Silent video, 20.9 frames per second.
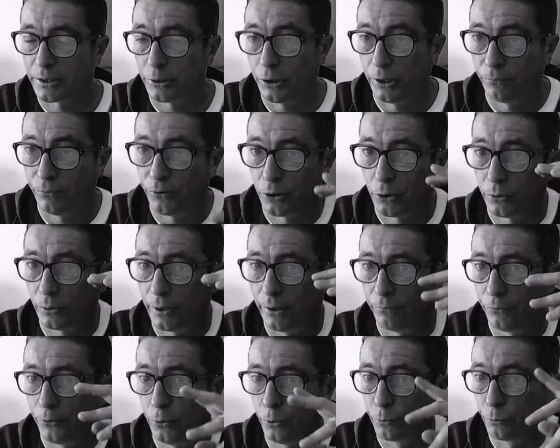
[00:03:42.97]
If you
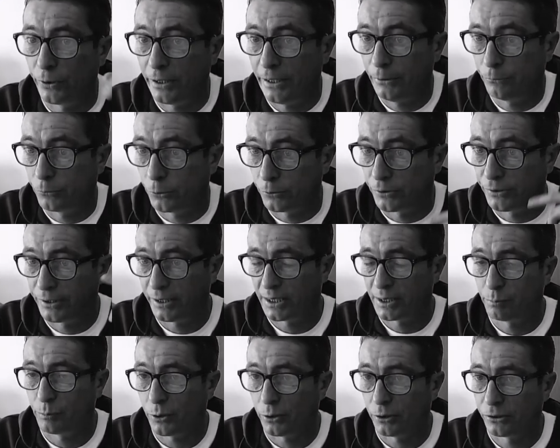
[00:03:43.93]
rerun this
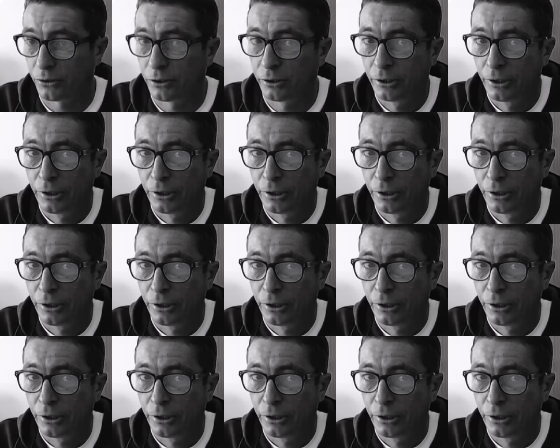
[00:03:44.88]
bot,